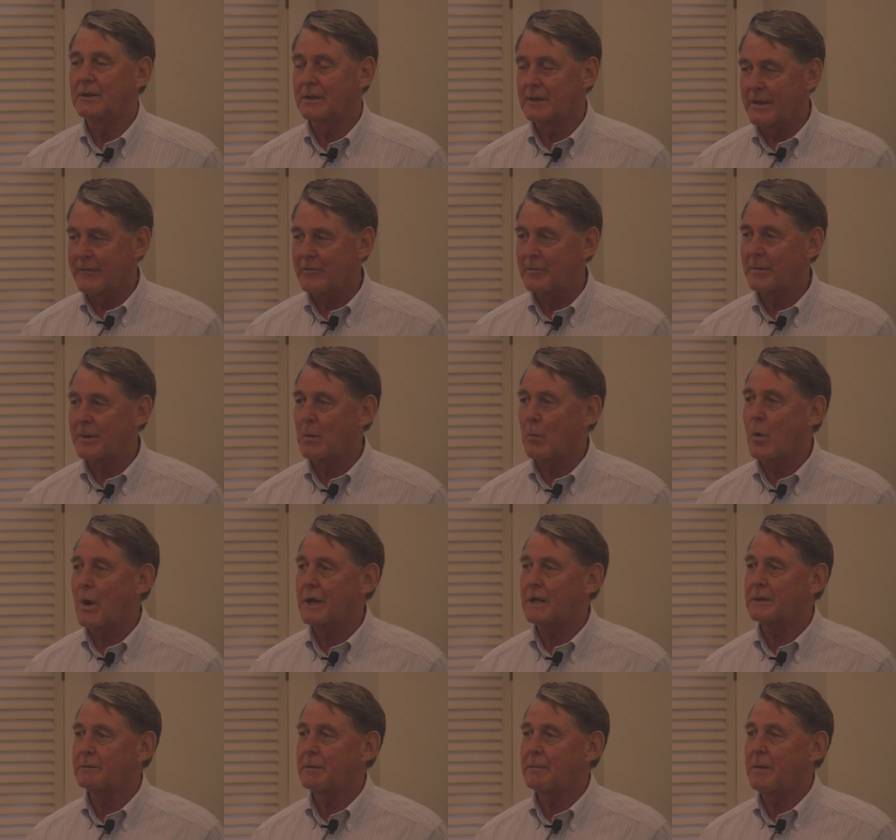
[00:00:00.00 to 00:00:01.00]
Everybody
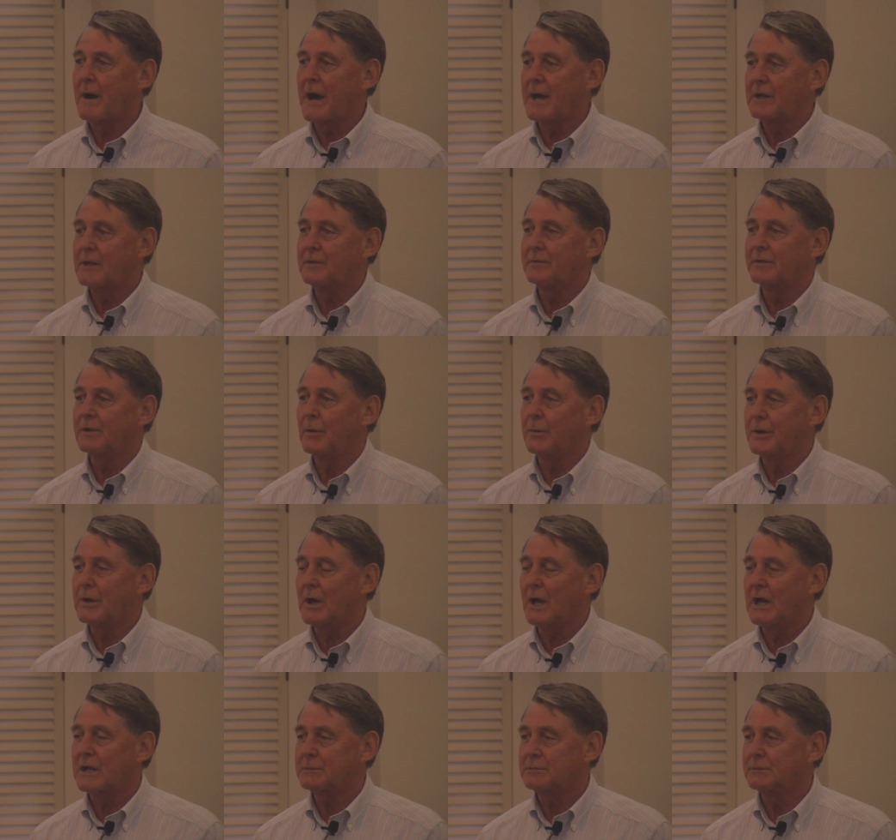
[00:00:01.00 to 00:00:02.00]
wanted to be part of the
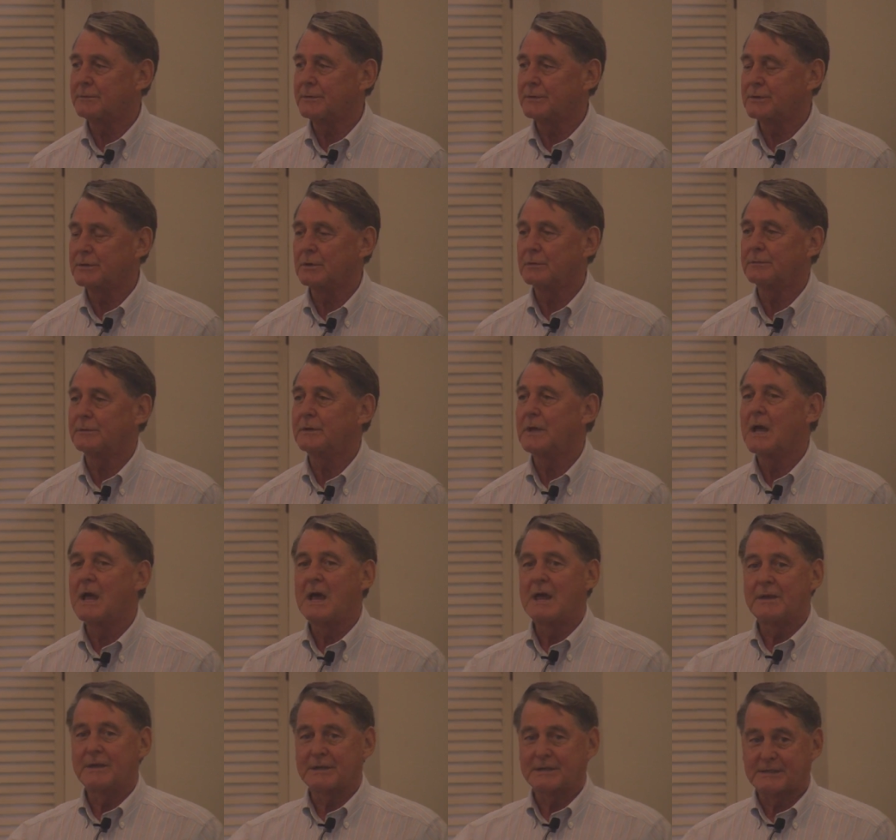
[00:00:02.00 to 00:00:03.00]
floating hospital for children.
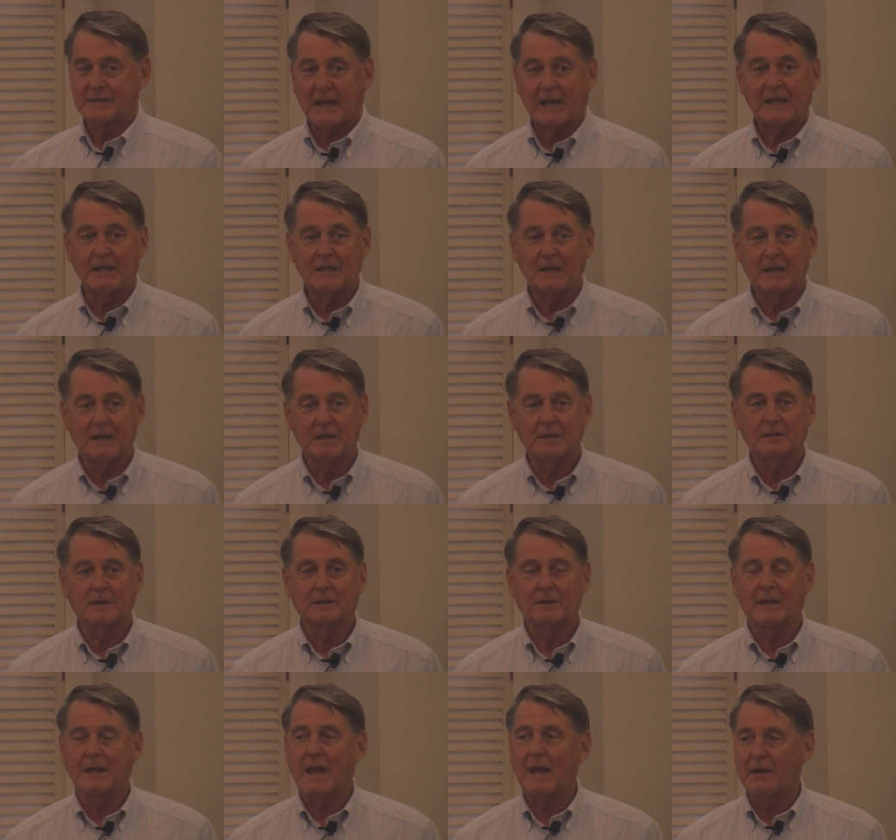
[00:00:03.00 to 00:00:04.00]
The second
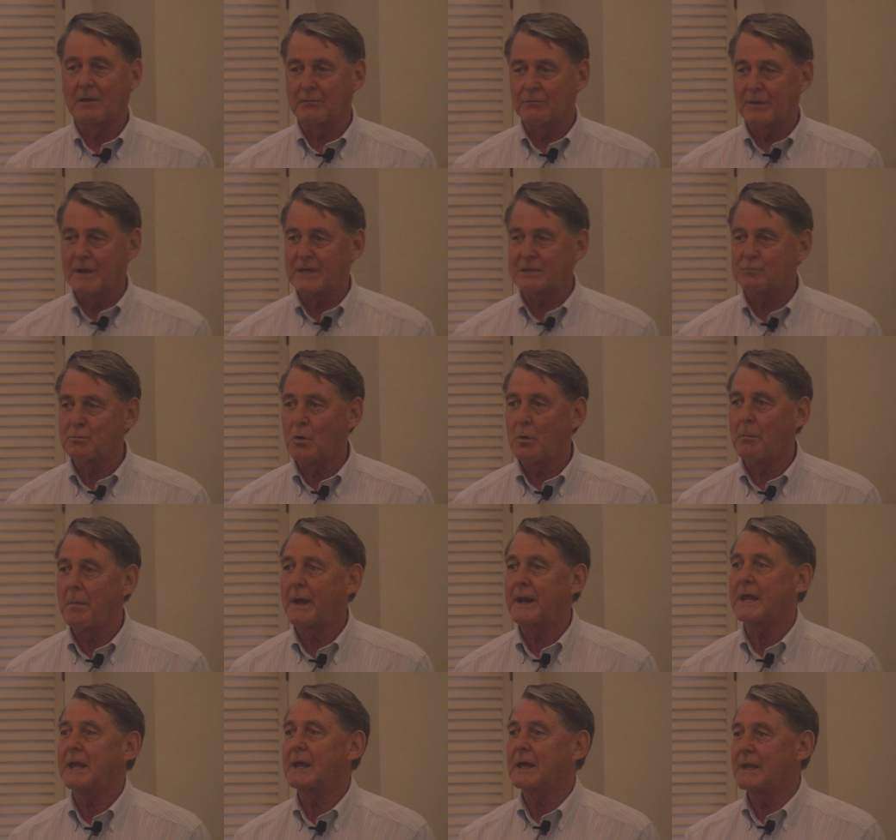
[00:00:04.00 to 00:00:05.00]
year they raised more
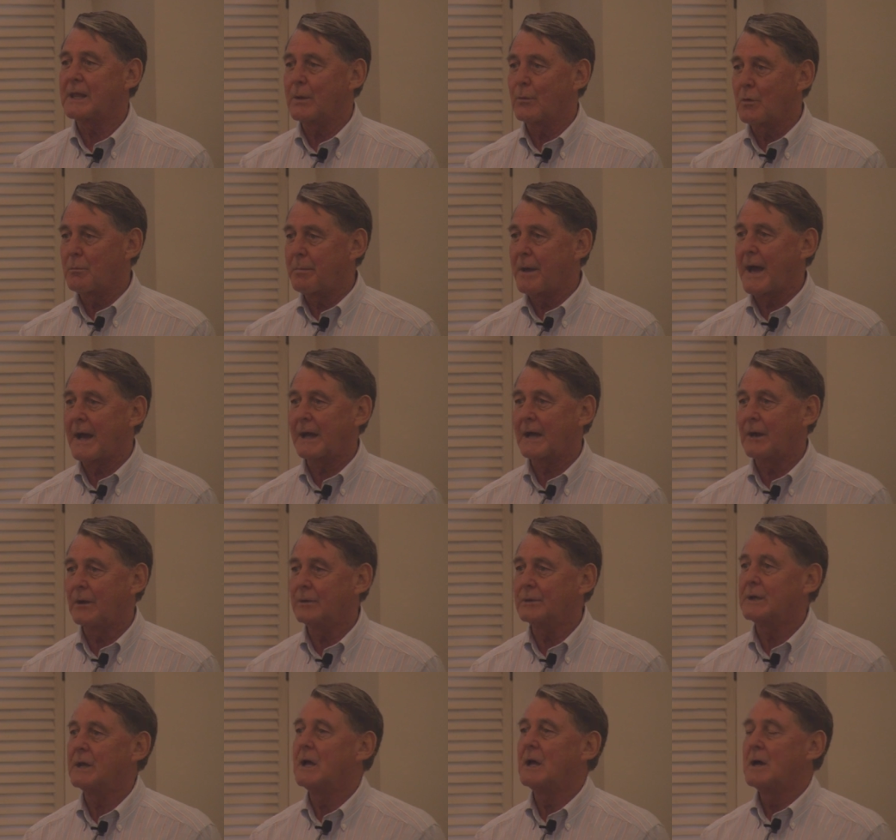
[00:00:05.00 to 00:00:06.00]
money and they went back back
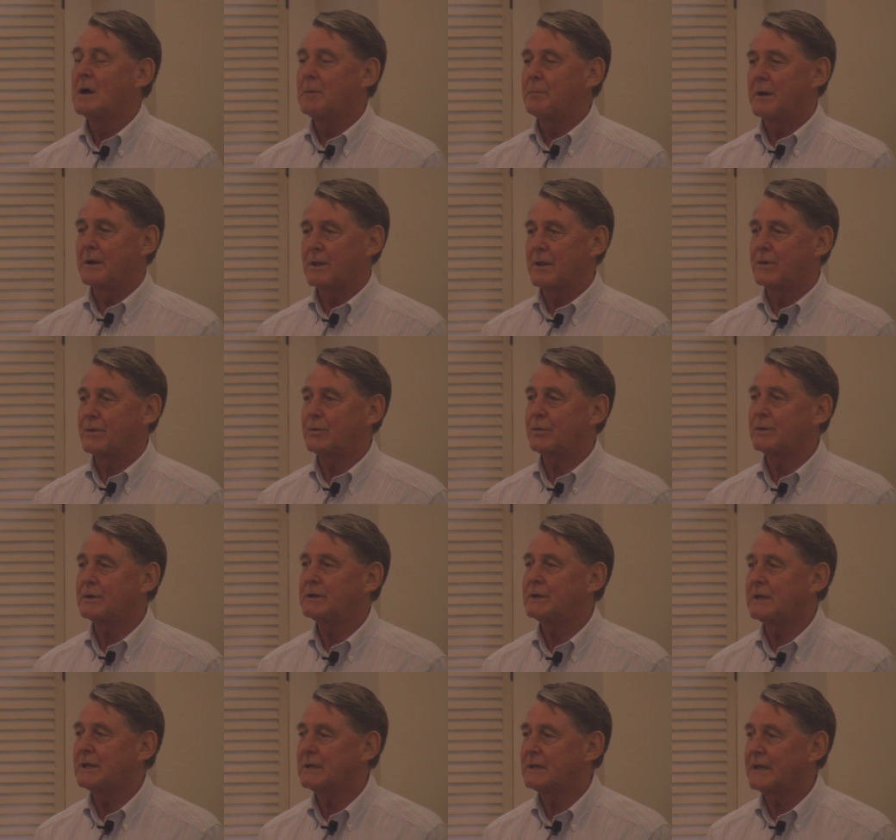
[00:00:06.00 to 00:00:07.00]
out. By the
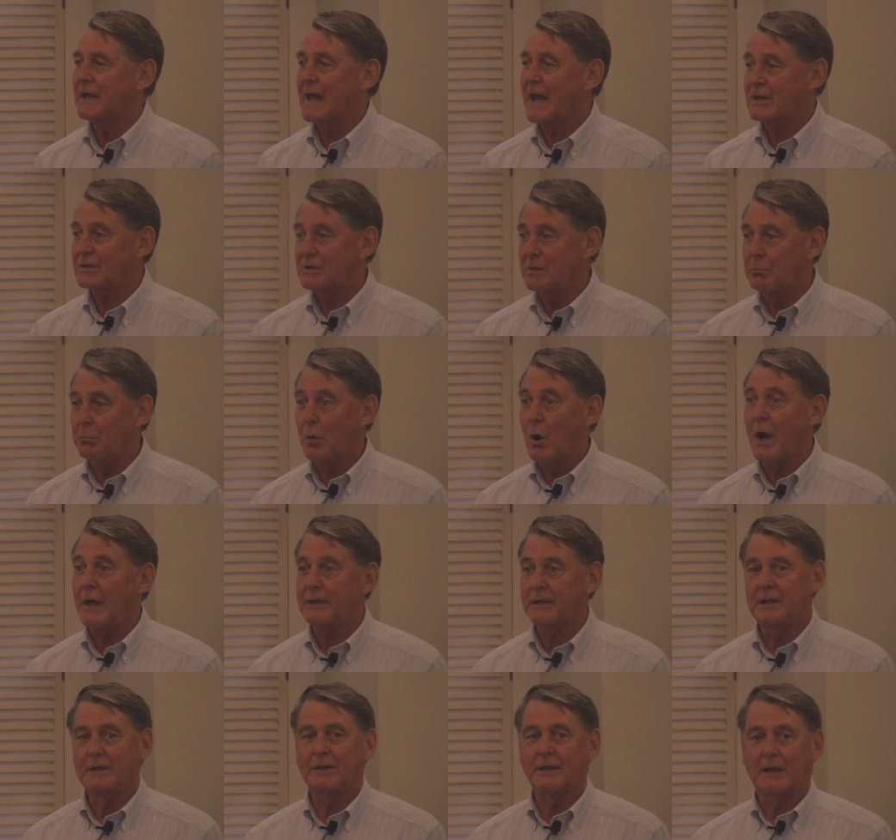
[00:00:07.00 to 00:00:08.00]
third year, they actually
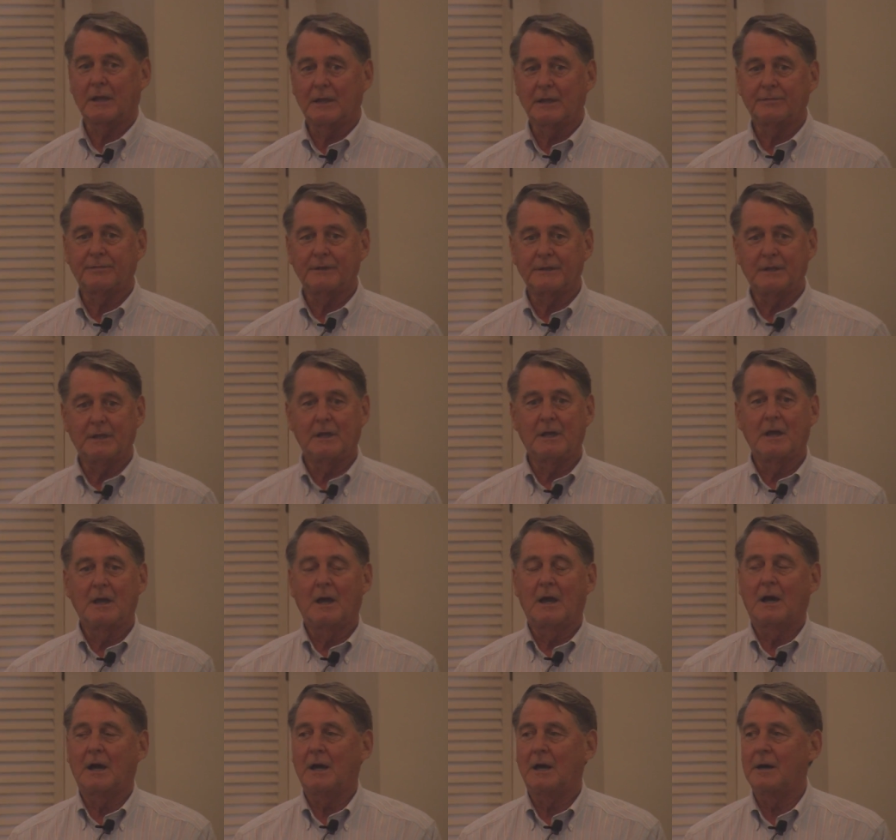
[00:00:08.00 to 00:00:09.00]
bought the Clifford,
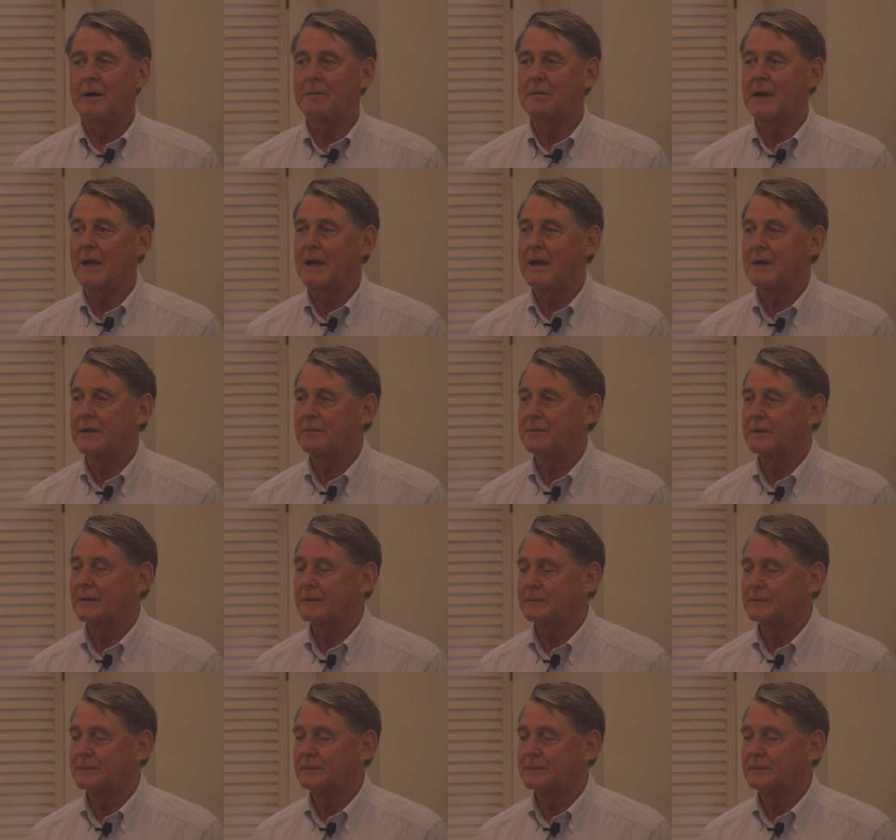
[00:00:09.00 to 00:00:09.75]
uh, and,